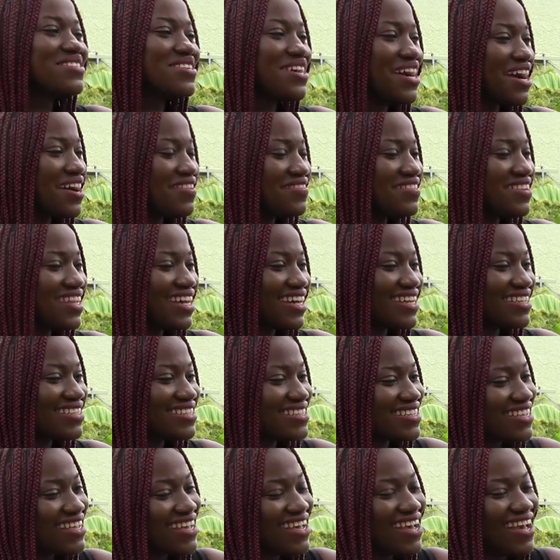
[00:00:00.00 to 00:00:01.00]
to have
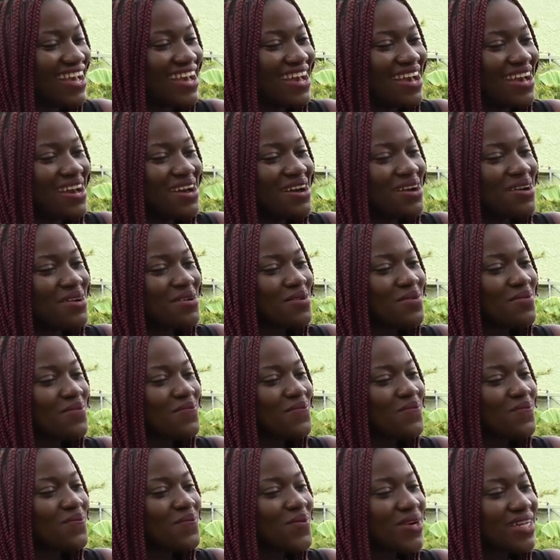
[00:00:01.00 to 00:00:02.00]
that.
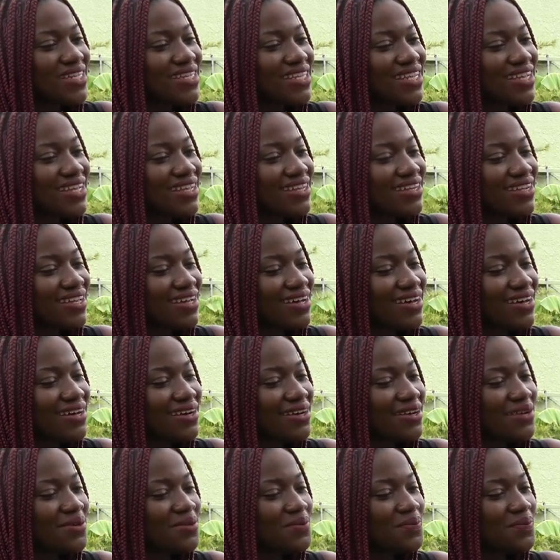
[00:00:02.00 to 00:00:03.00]
But then,
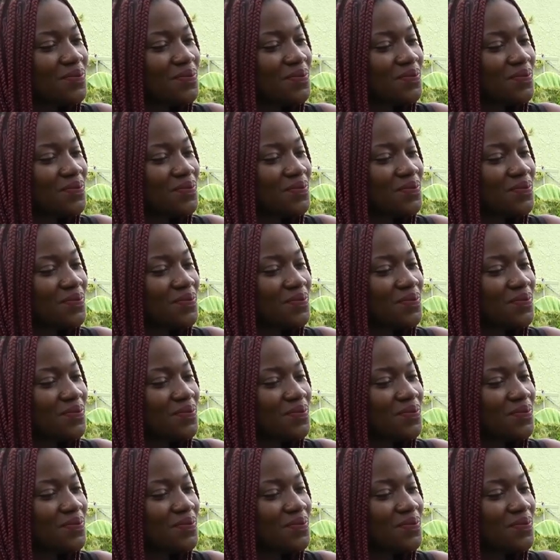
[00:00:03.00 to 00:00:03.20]
let